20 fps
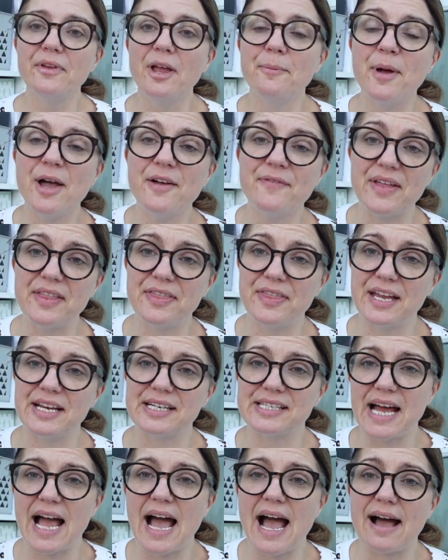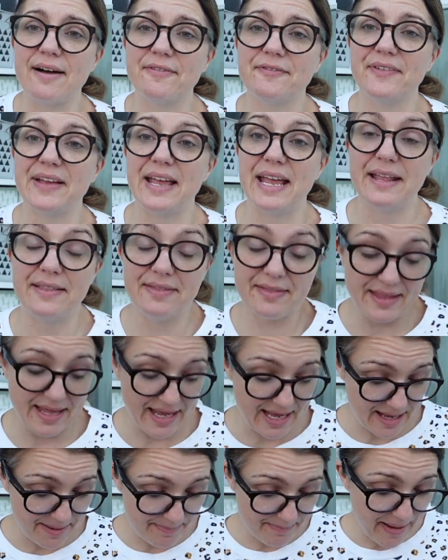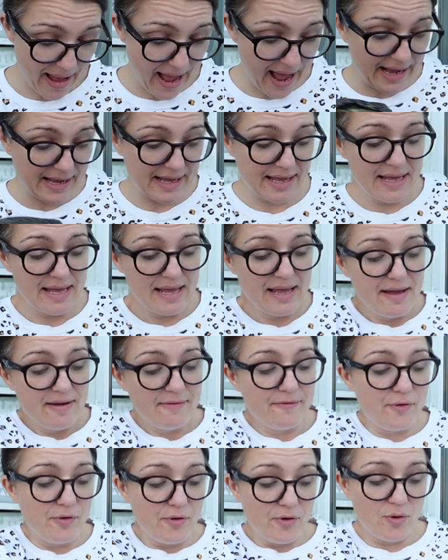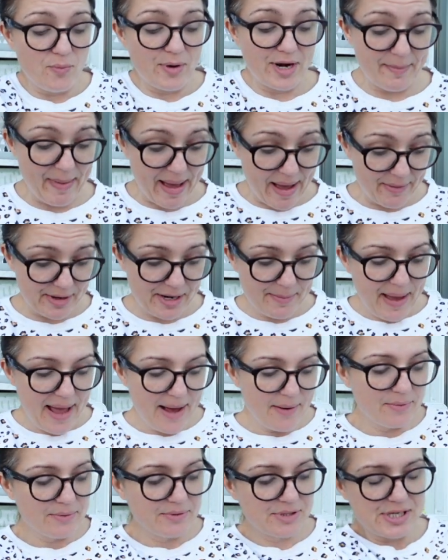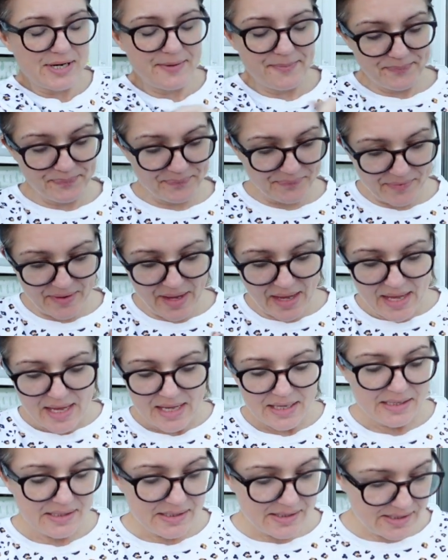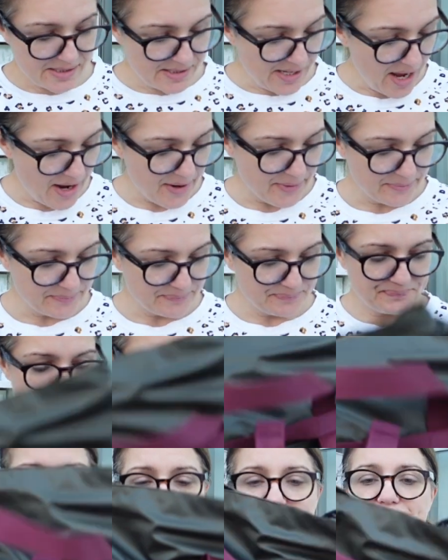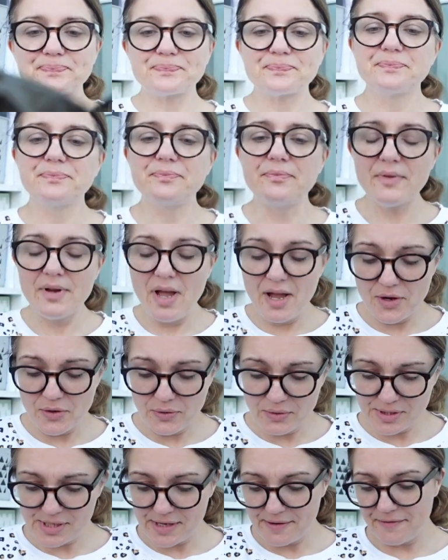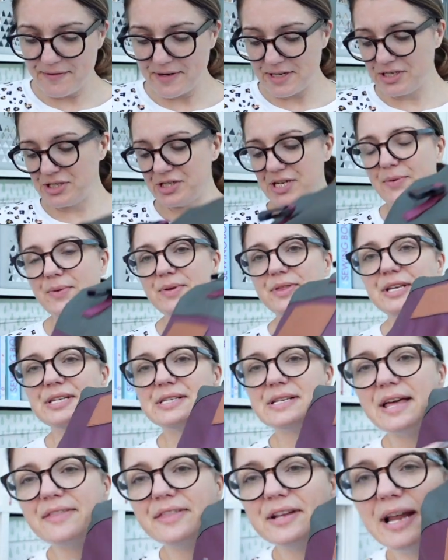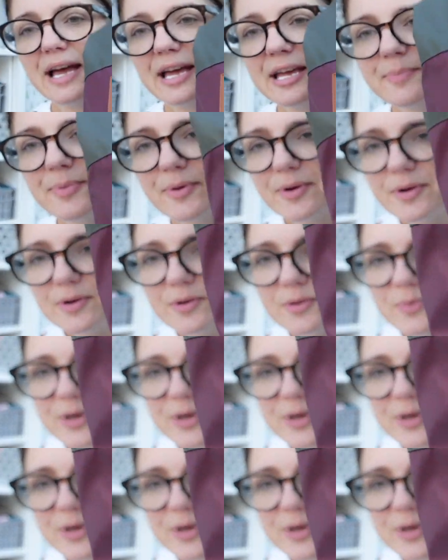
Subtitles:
perfect thing to have in the bag for when I'm out and about. So I also finished it with this leather label